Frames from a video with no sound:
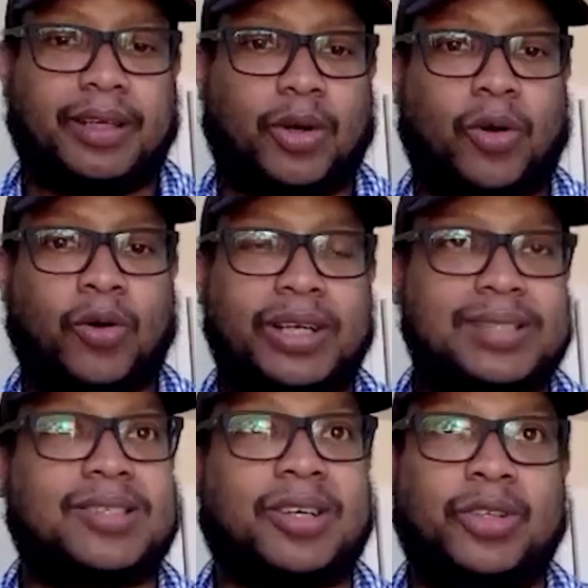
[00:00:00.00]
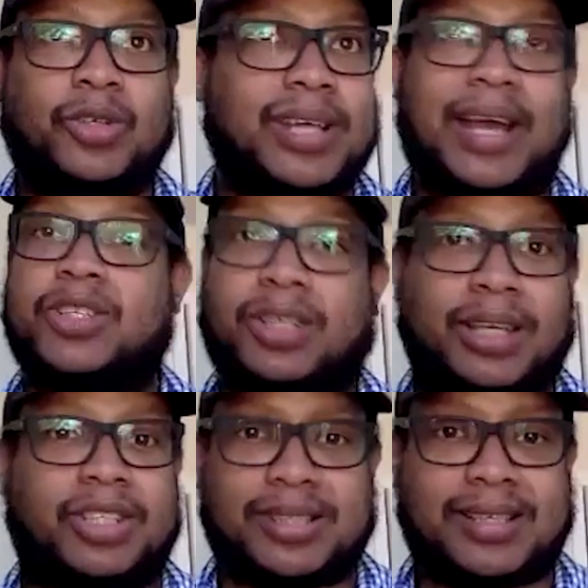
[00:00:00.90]
The onus is on you to
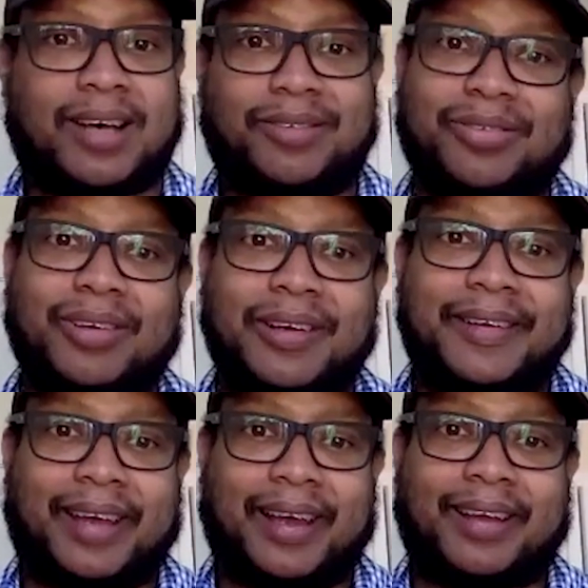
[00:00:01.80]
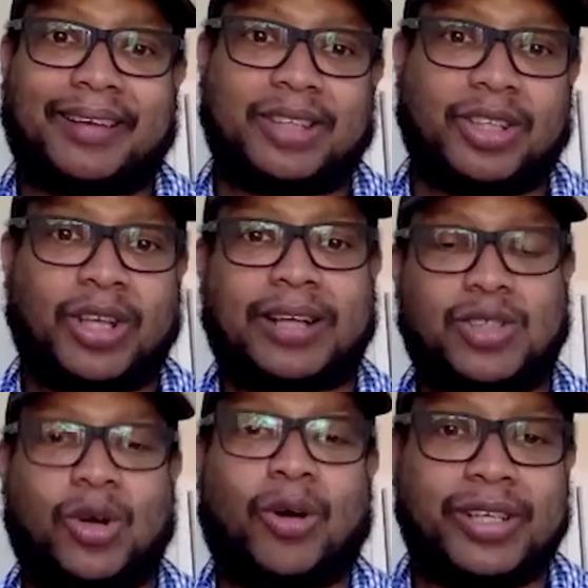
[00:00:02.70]
educate yourself. Like, that's
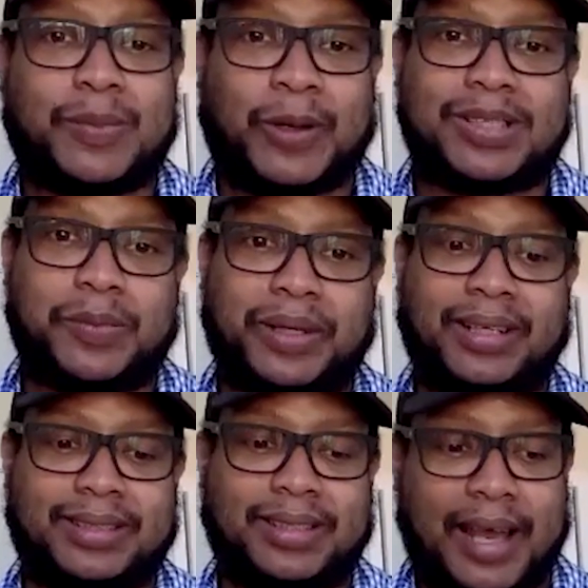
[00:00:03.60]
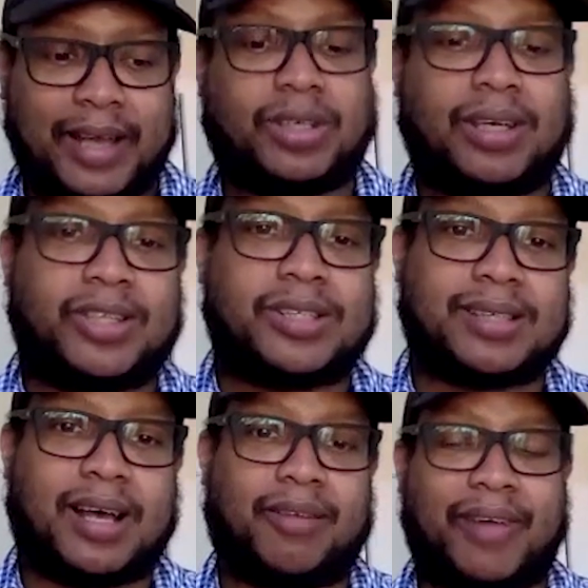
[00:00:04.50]
your responsibility. Educate
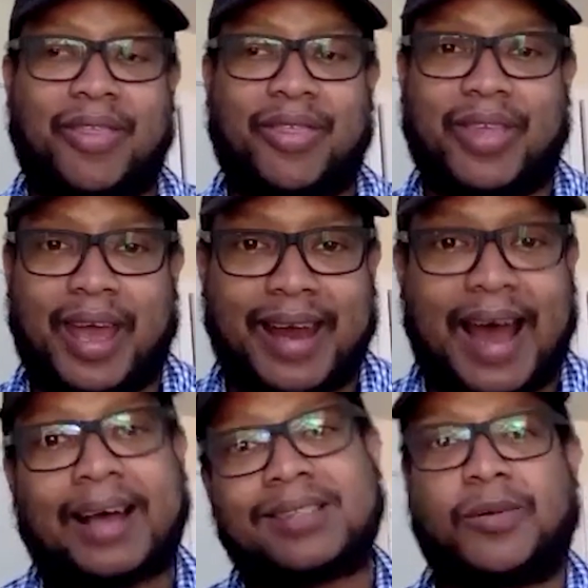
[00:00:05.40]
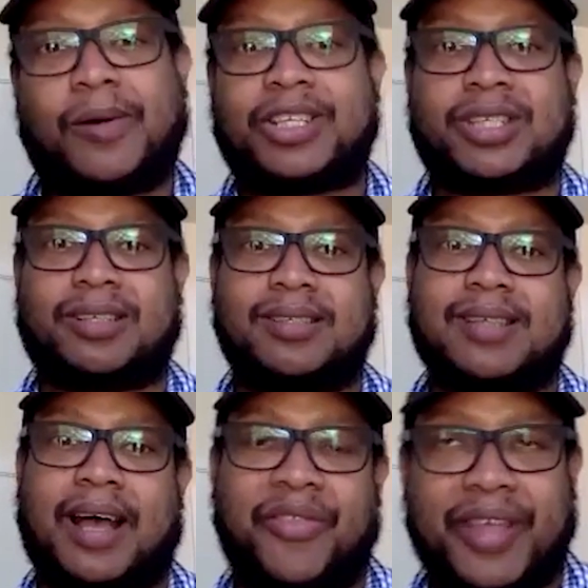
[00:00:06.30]
yourself and then ask questions
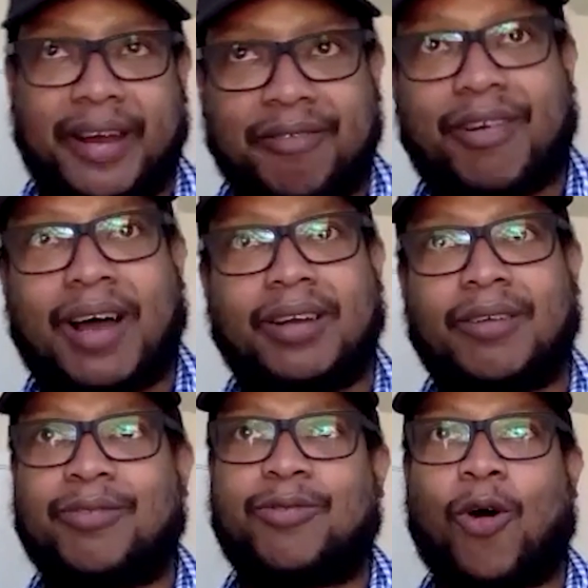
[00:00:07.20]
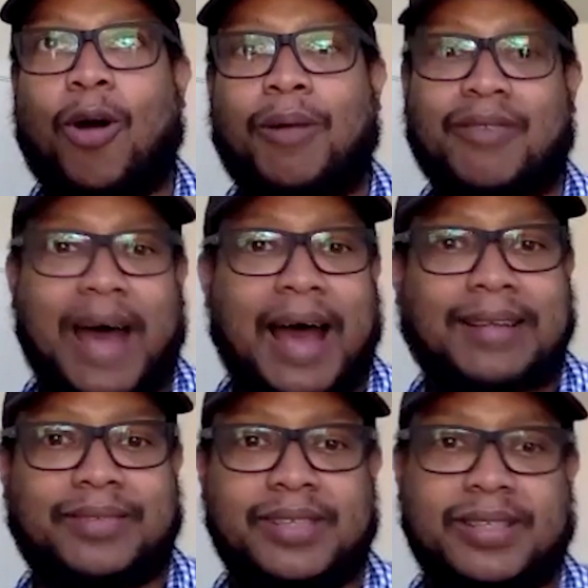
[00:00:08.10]
and then find a form of
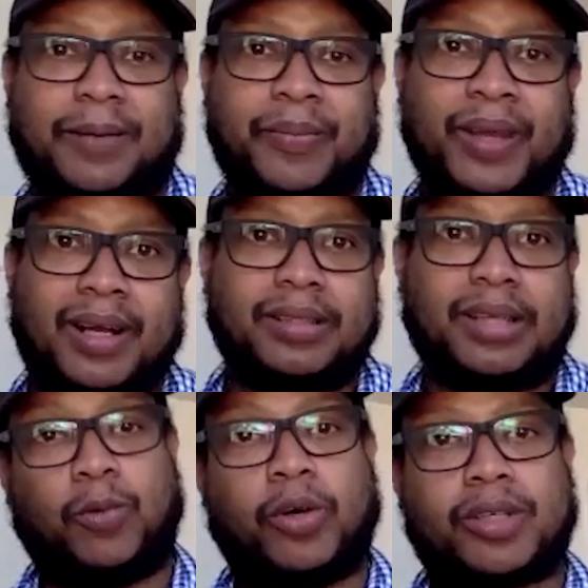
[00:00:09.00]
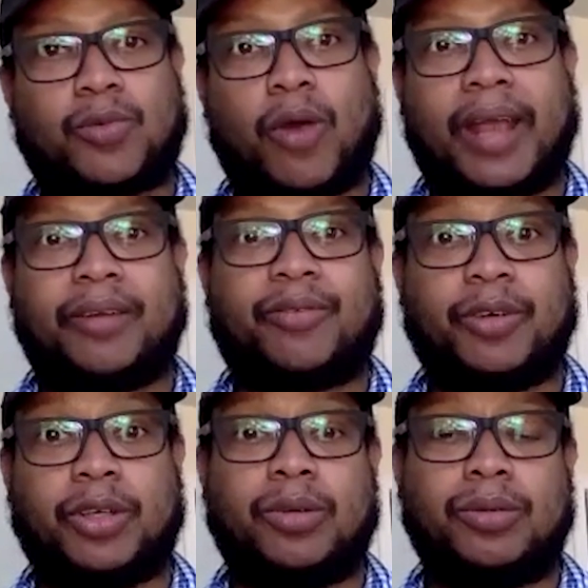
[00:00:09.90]
activism that works right for
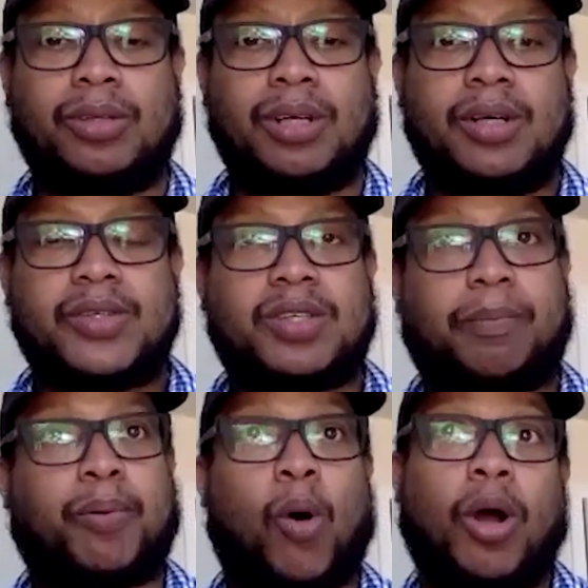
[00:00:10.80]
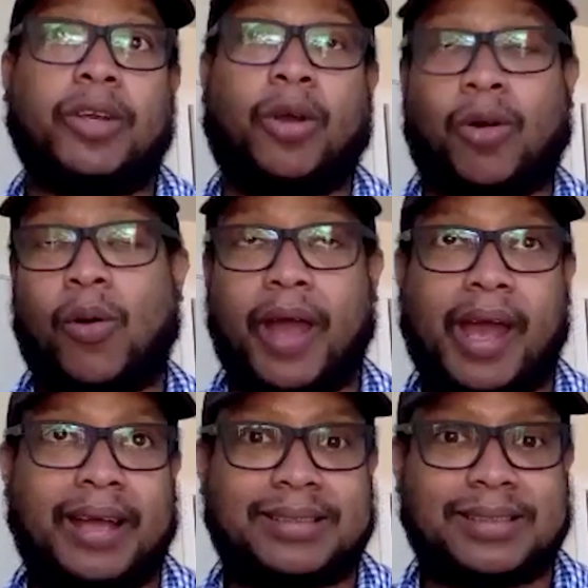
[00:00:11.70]
you. Support your
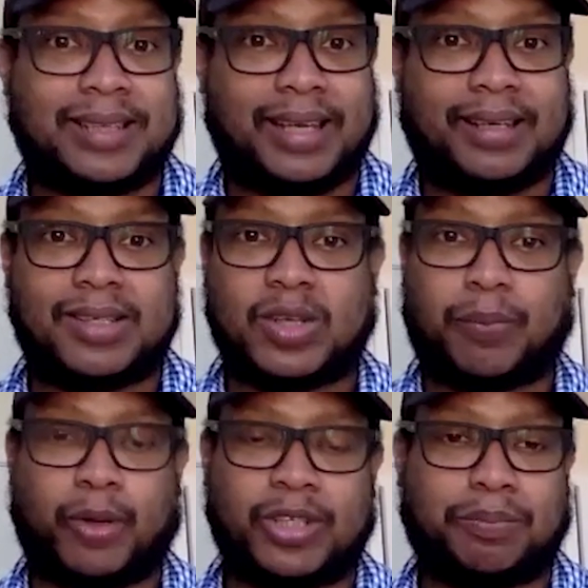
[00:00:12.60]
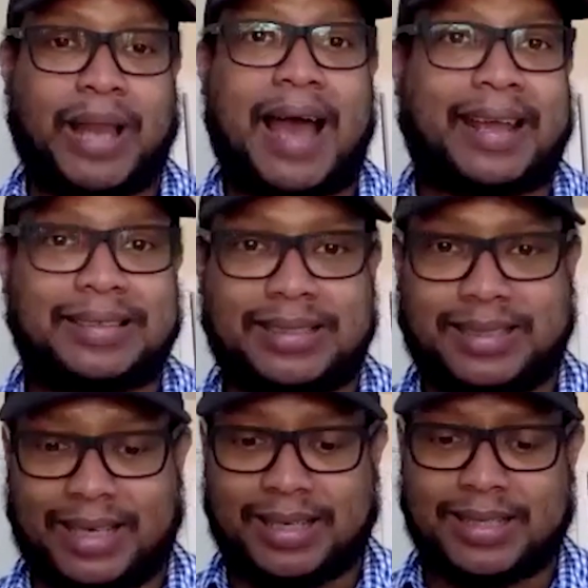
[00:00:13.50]
queer entertainers, support your black
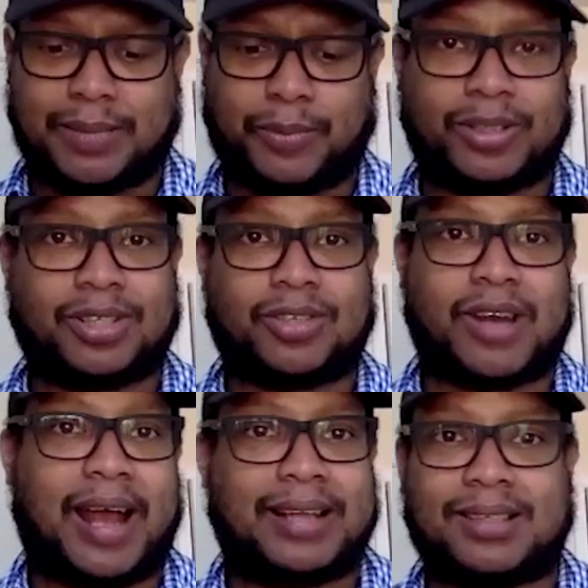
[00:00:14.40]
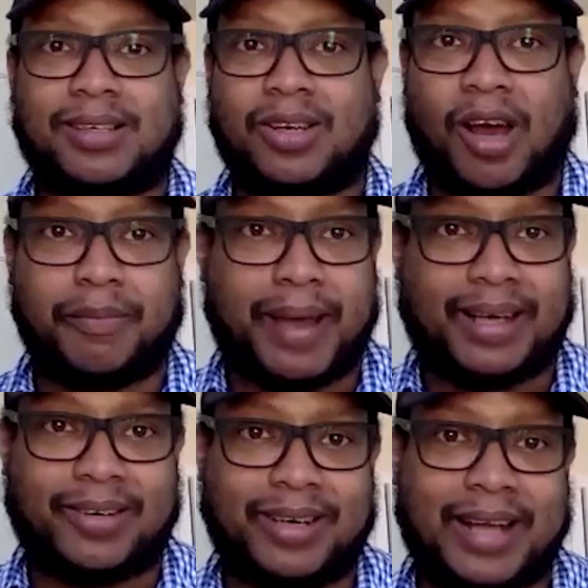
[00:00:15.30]
entertainers, support your trans and your
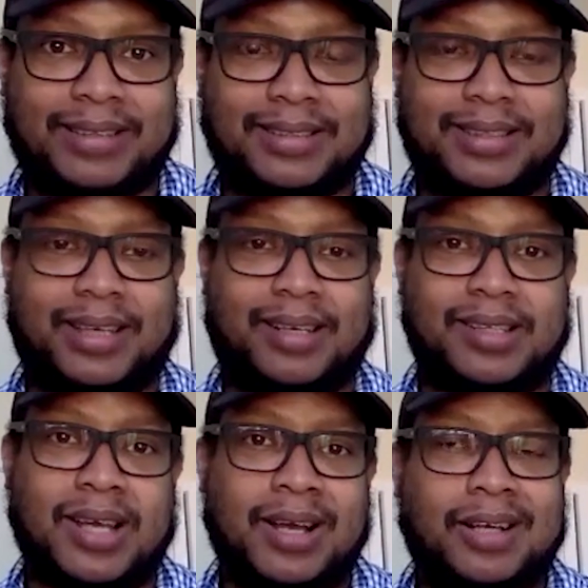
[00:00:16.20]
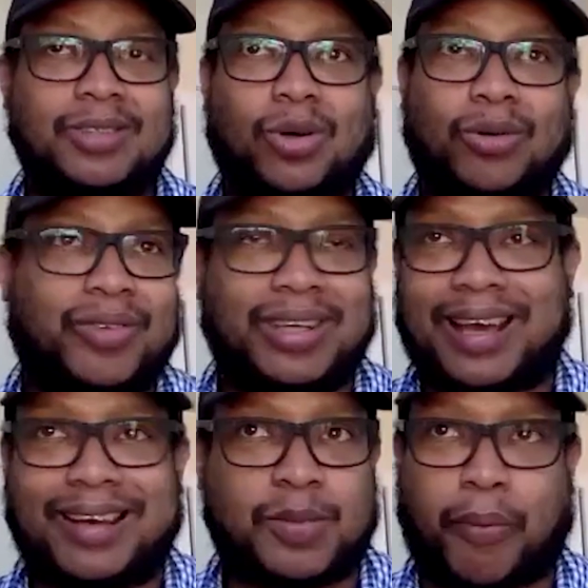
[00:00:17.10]
non-binary entertainers. Don't
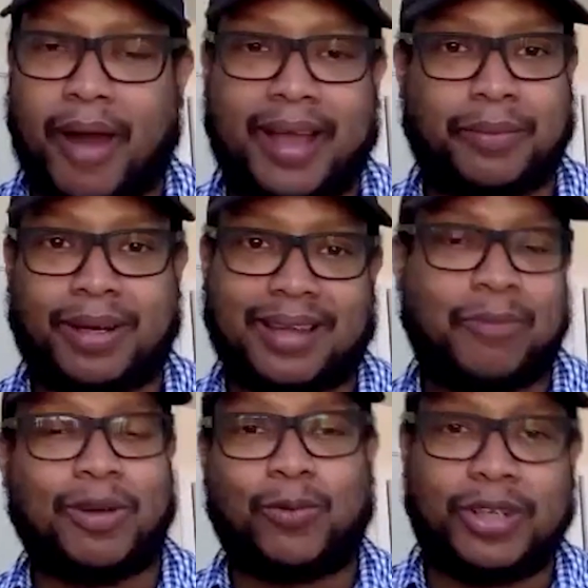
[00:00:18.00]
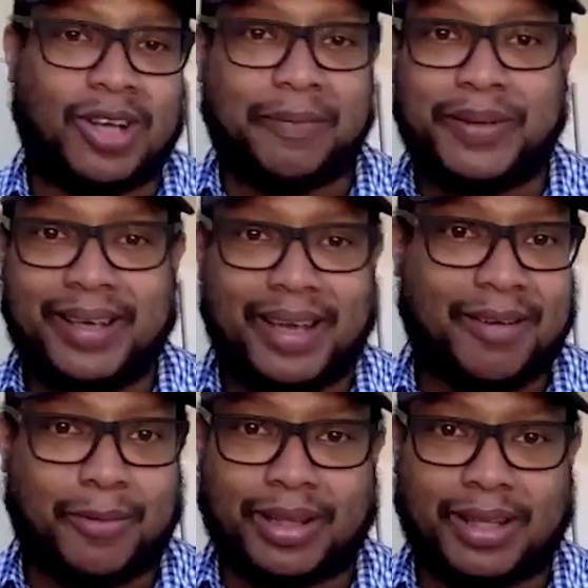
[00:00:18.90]
forget it's Pride Month, and we would not be
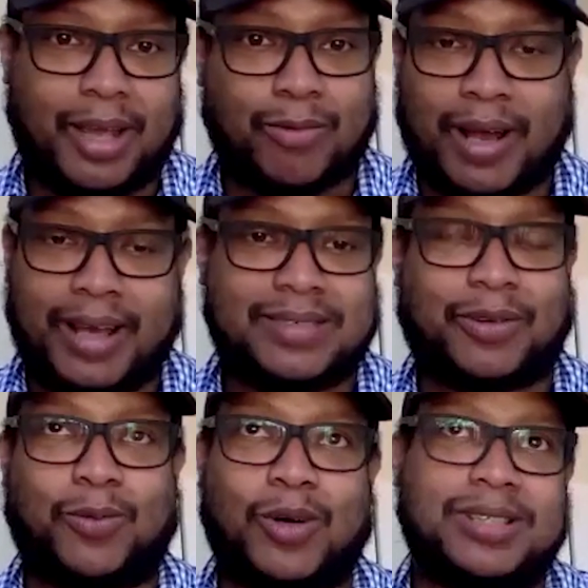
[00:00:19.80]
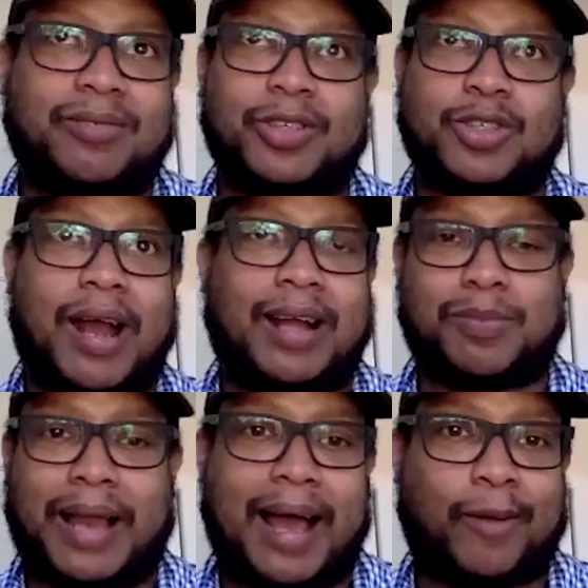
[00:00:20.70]
here with gay rights if it wasn't for trans
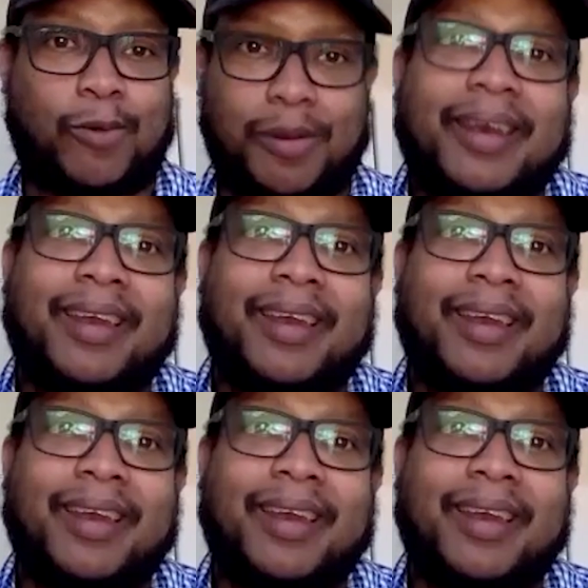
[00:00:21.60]
black women.